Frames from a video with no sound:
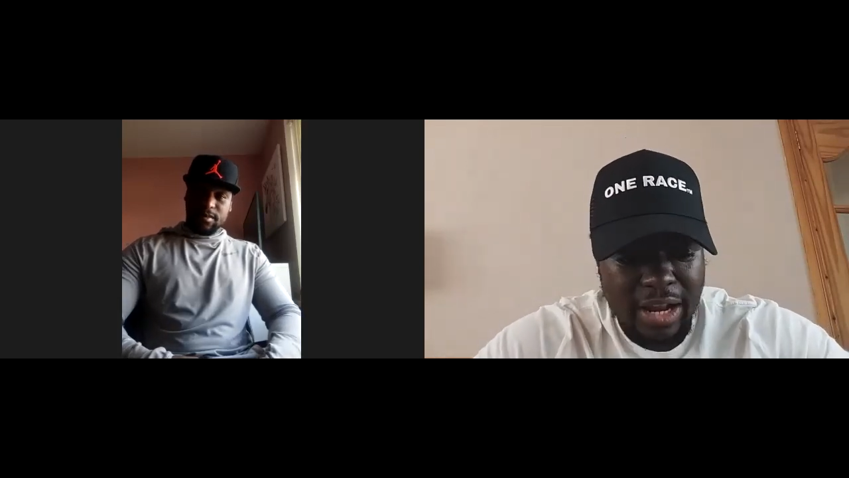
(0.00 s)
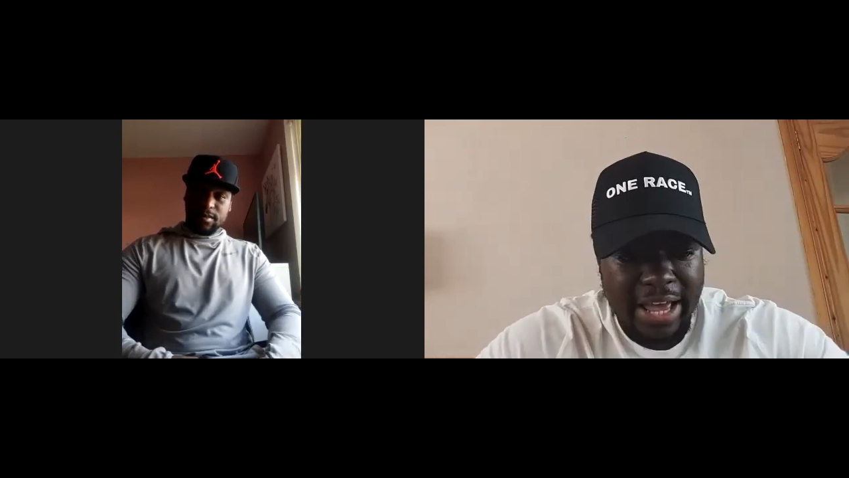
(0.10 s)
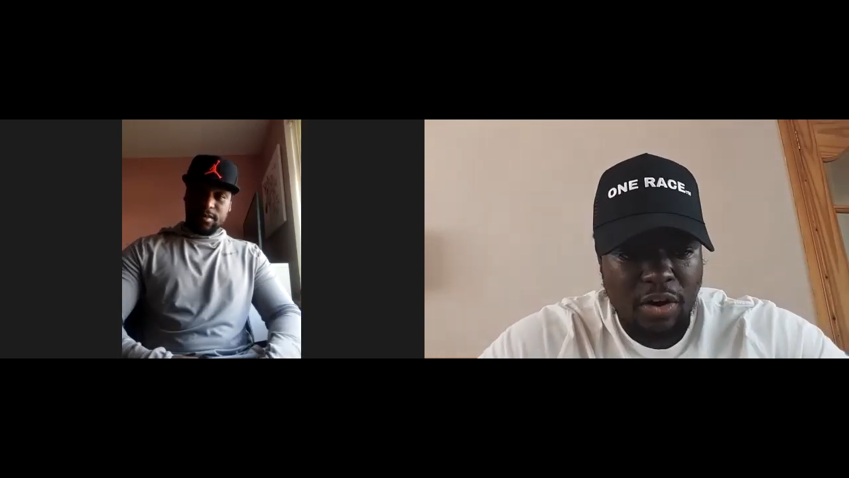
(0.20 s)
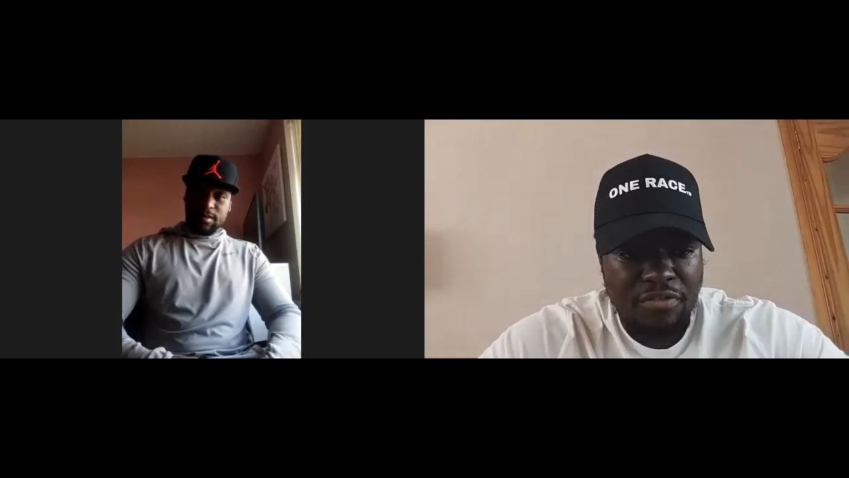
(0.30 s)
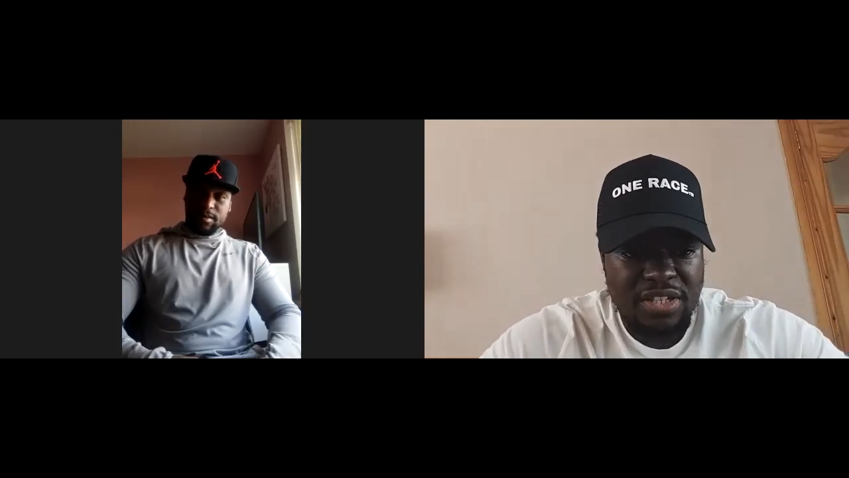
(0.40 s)

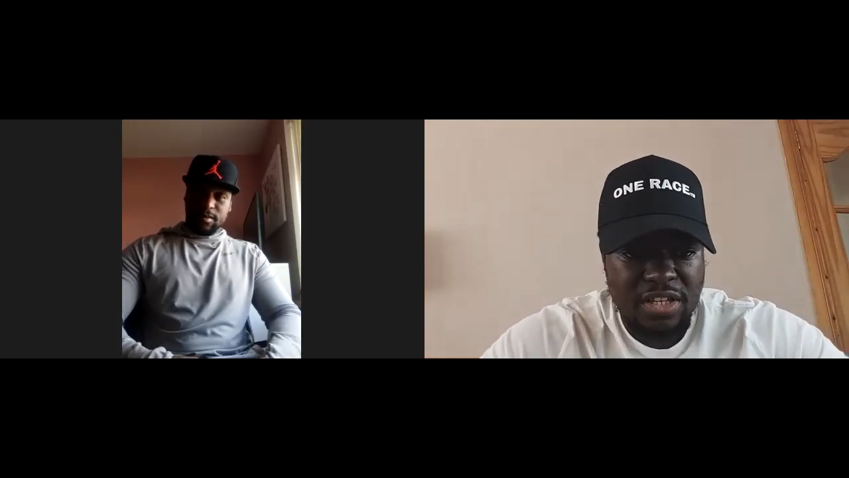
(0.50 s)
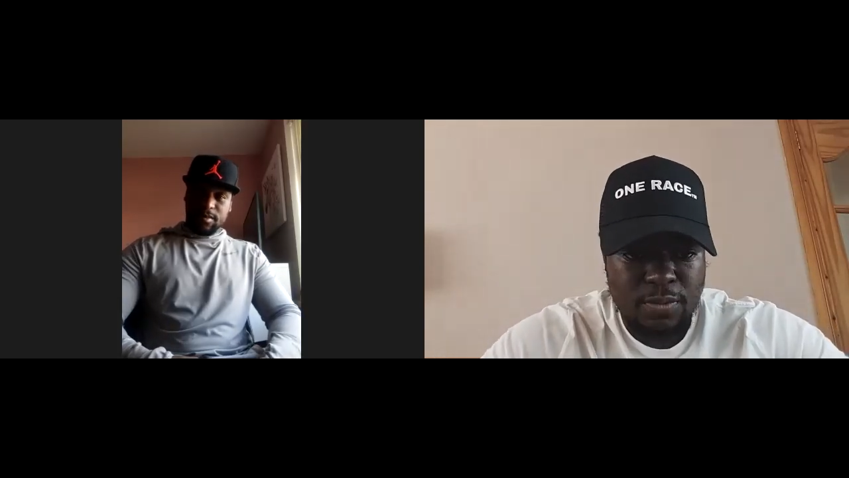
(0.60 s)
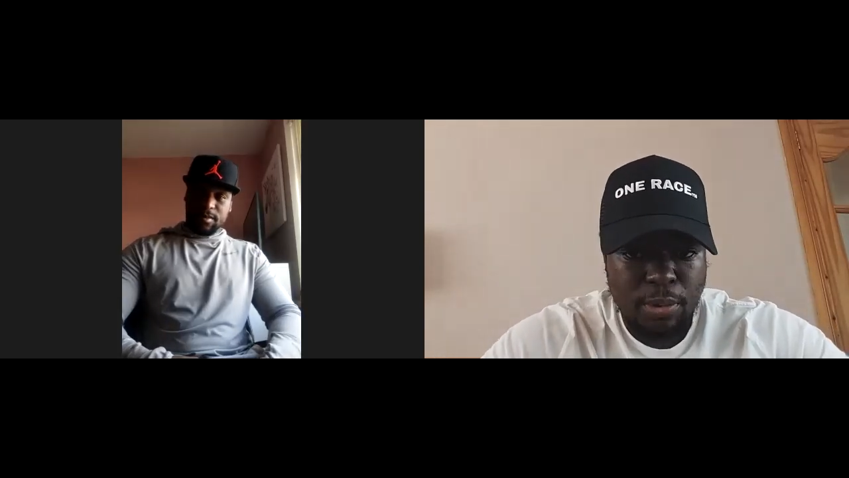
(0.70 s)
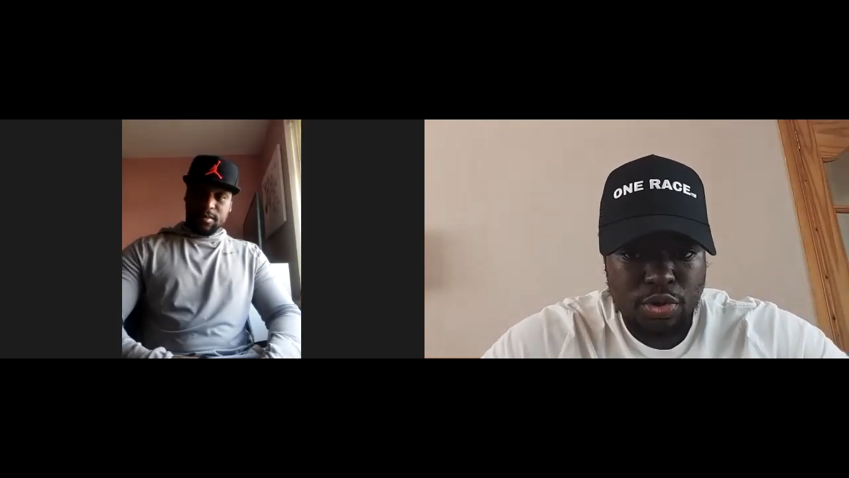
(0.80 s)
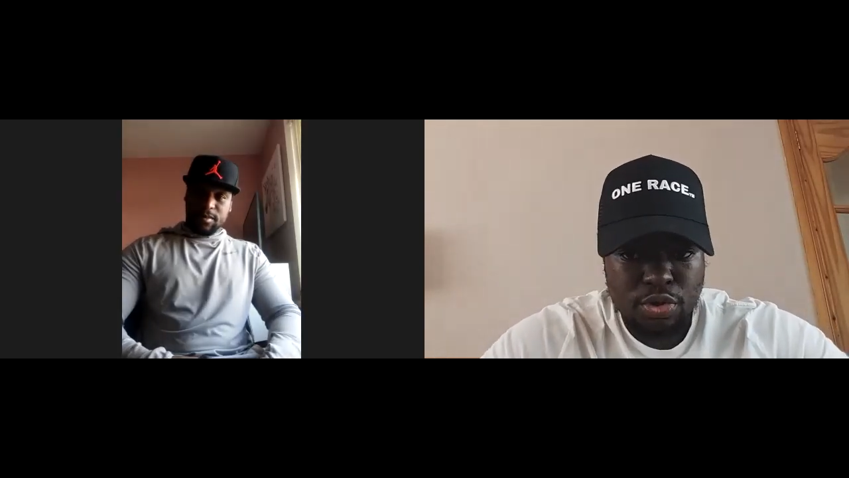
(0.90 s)
Like, obviously,
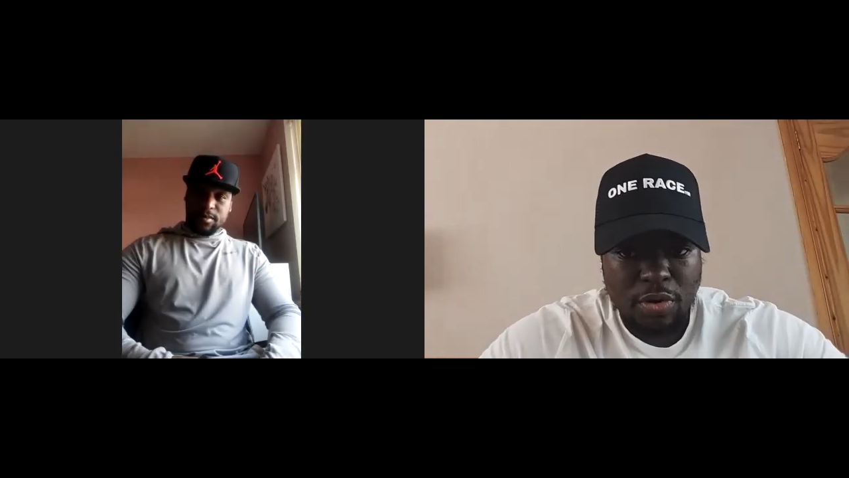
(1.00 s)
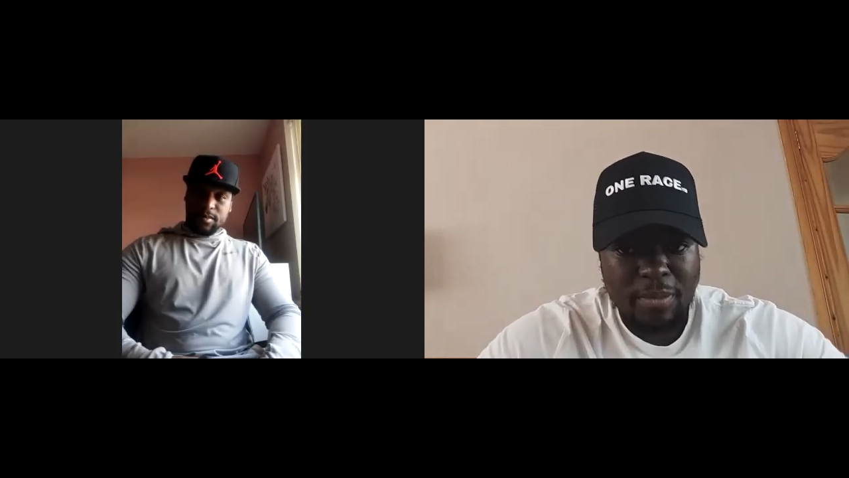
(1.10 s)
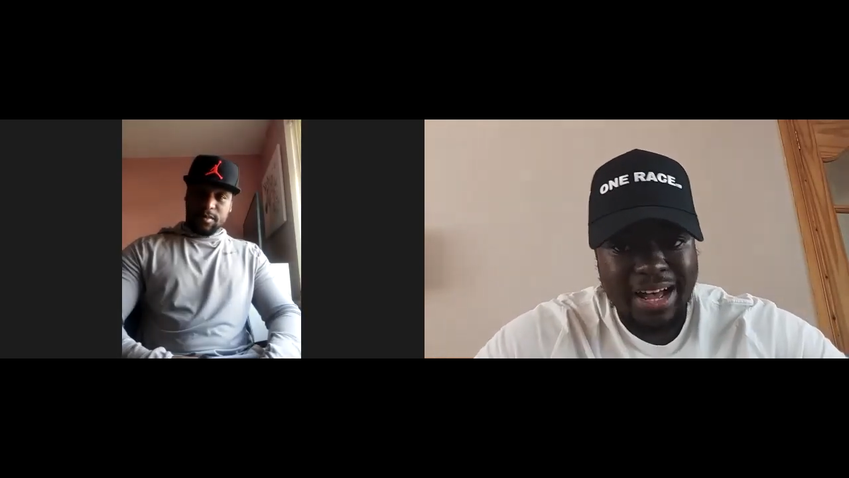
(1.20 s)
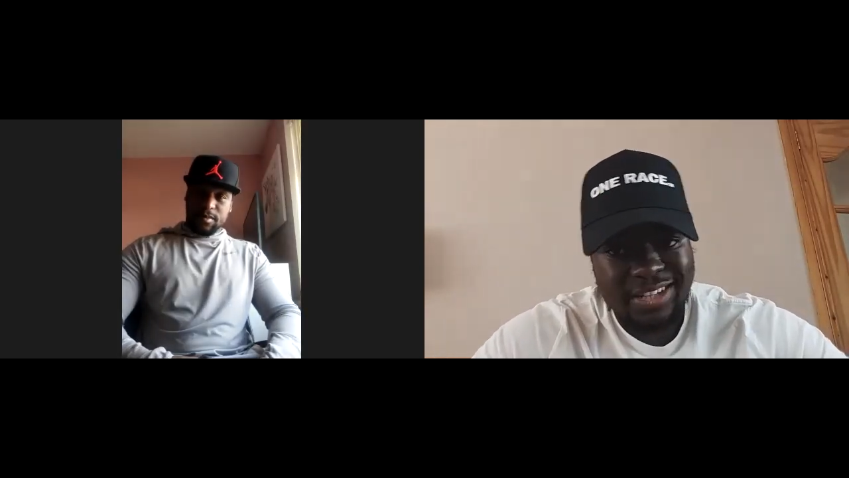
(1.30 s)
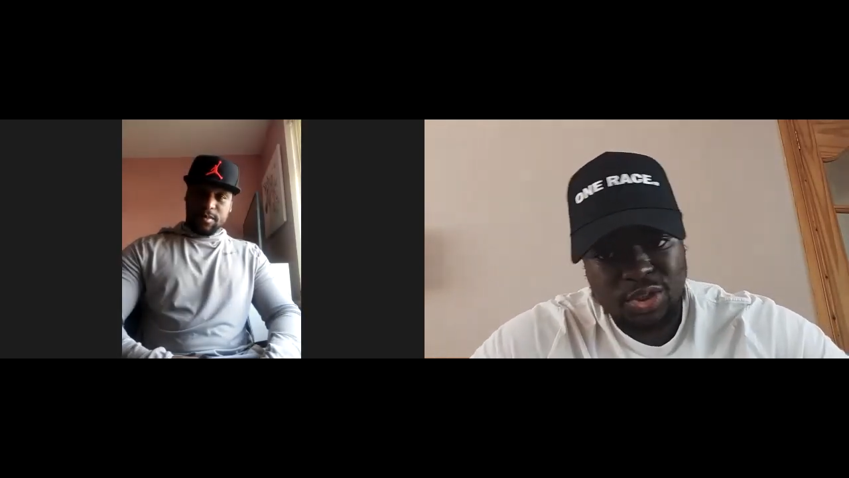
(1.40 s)
it's
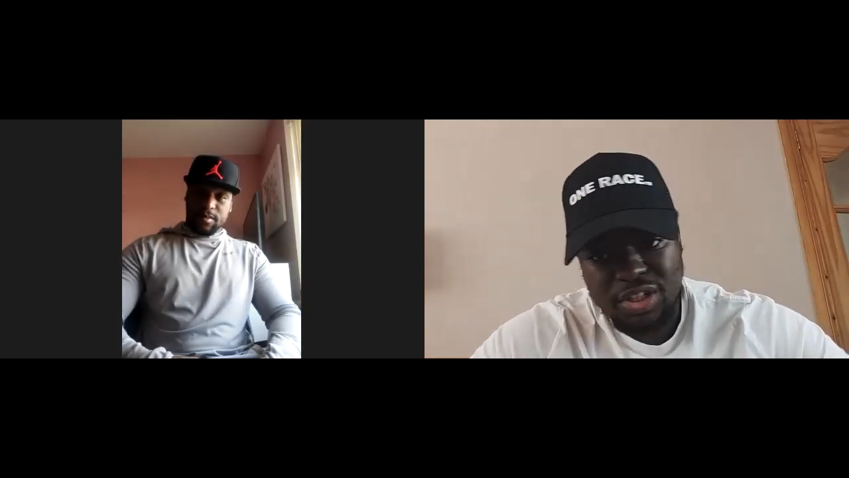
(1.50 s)
post-traumatic